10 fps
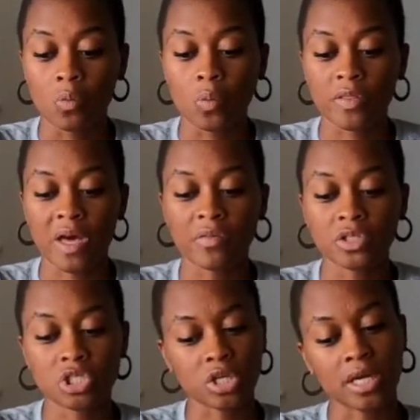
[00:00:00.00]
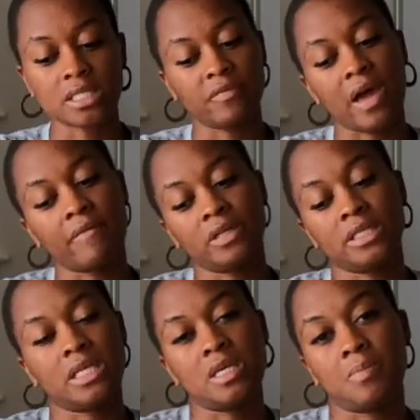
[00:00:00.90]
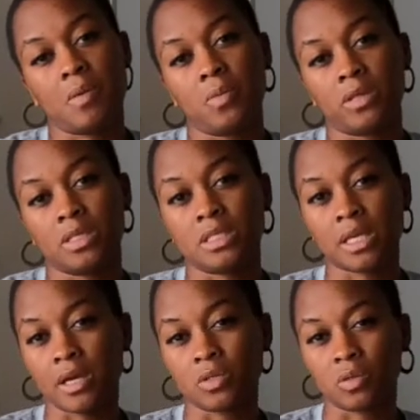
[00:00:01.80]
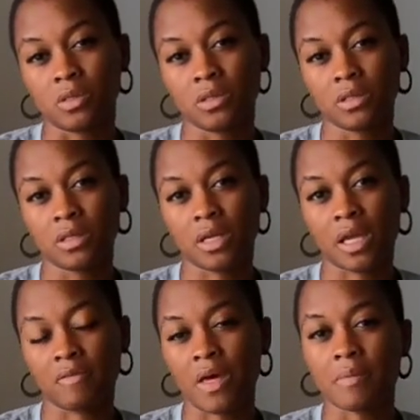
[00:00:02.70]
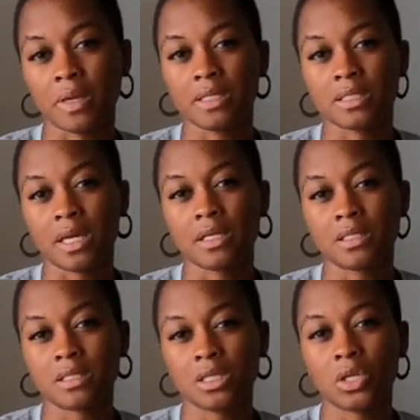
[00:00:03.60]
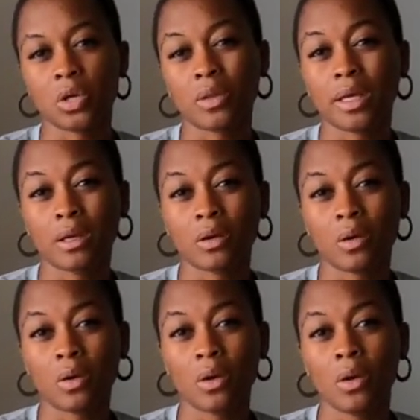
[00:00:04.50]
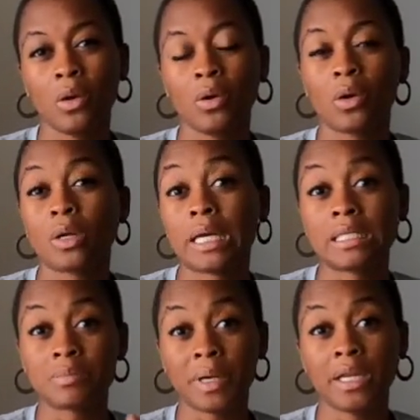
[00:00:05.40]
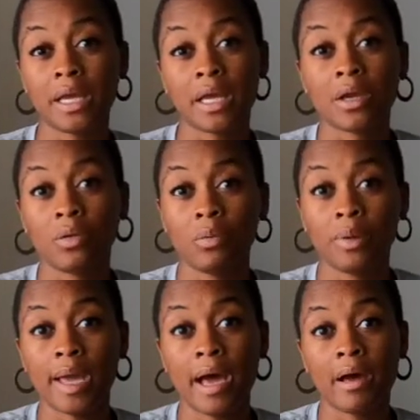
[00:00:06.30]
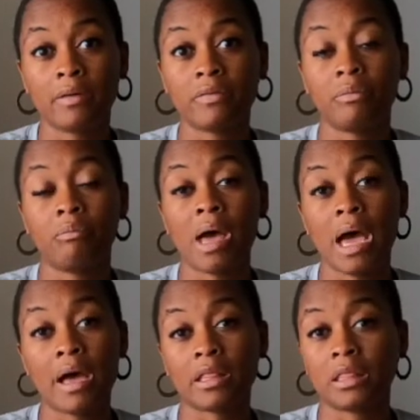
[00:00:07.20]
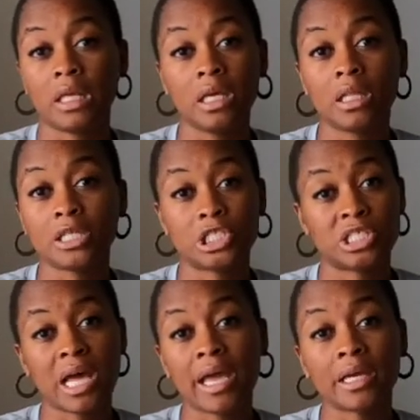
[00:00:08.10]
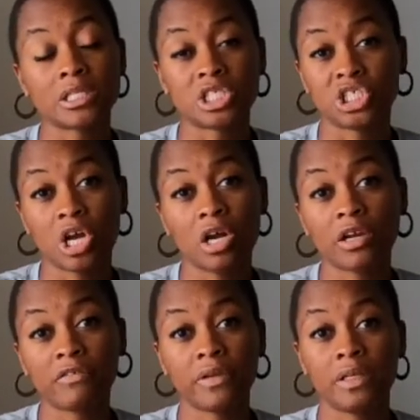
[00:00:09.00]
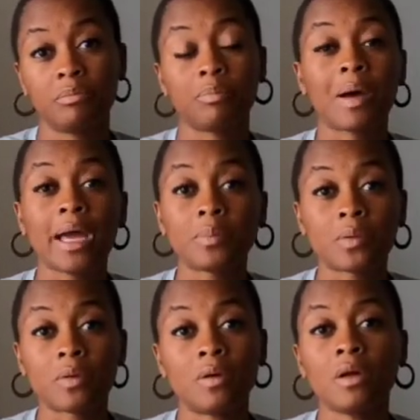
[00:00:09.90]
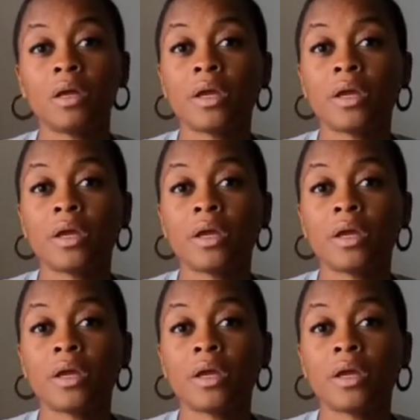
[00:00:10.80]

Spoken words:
without the stress of having to keep up with a schedule, if that makes sense. You know, like, it's Monday, we have math, English, science, geography, Bible,